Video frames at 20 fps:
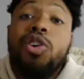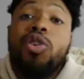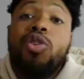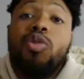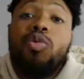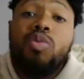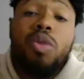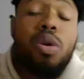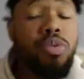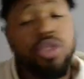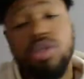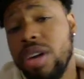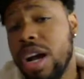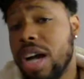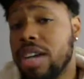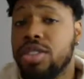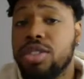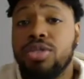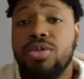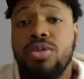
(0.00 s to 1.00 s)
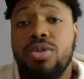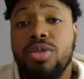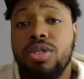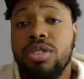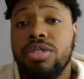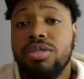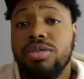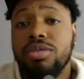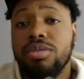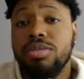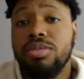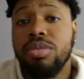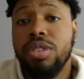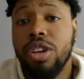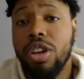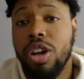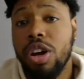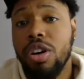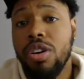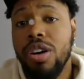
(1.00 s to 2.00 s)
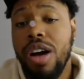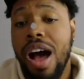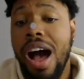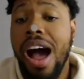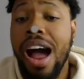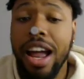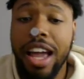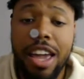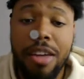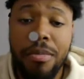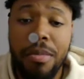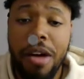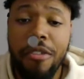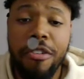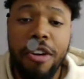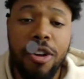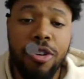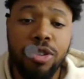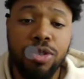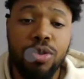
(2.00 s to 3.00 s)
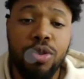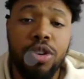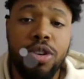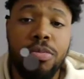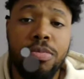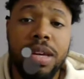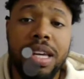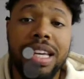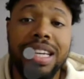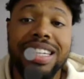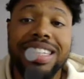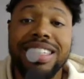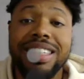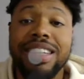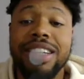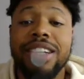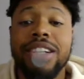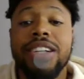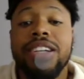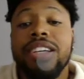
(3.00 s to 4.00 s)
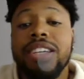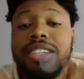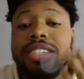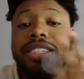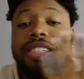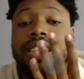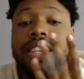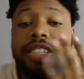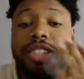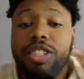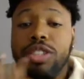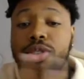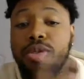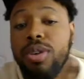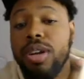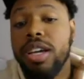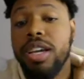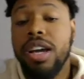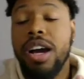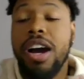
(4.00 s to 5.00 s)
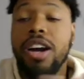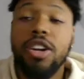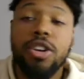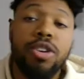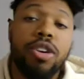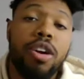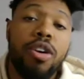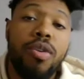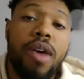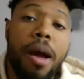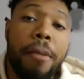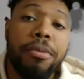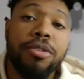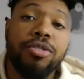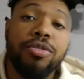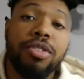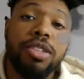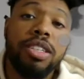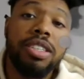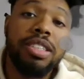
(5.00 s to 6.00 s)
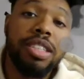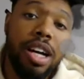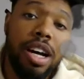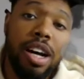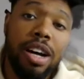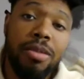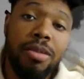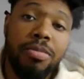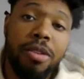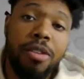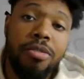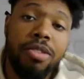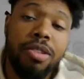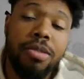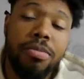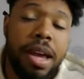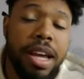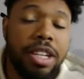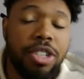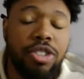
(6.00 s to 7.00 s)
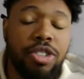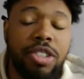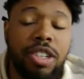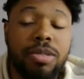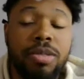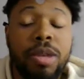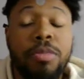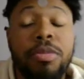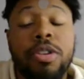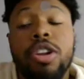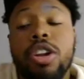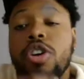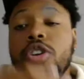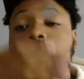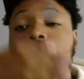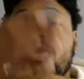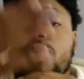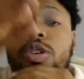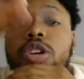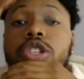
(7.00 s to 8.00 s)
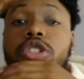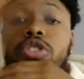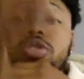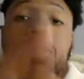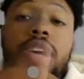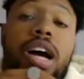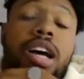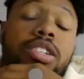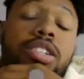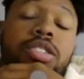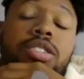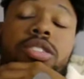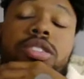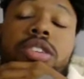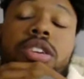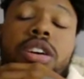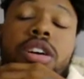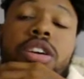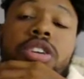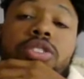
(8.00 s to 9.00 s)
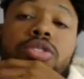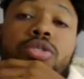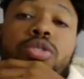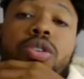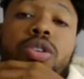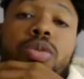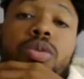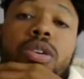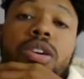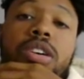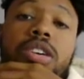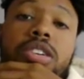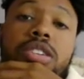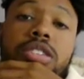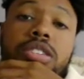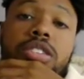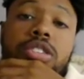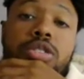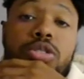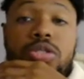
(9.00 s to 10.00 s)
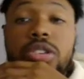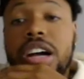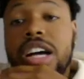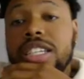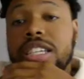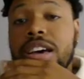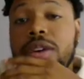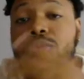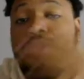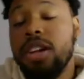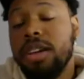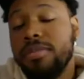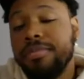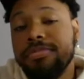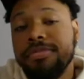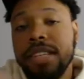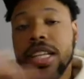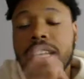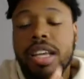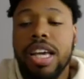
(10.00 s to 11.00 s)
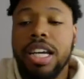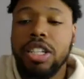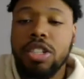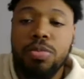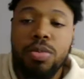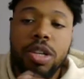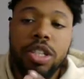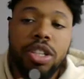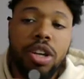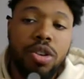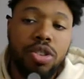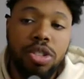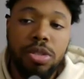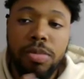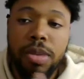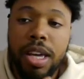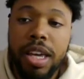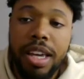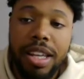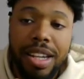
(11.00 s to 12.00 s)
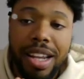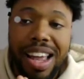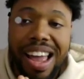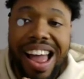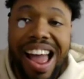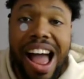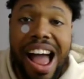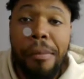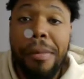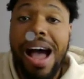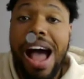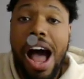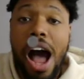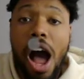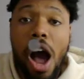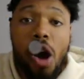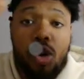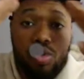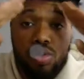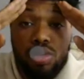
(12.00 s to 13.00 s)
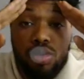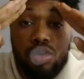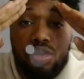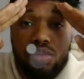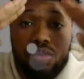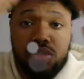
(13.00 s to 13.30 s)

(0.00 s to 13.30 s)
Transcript: what was you guys' score? You know? I gave my final score being six three underground rappers for the dub over the mainstream. Let me know what you guys' score was and who you guys had winning. It's your boy Chosen, man. I'm out.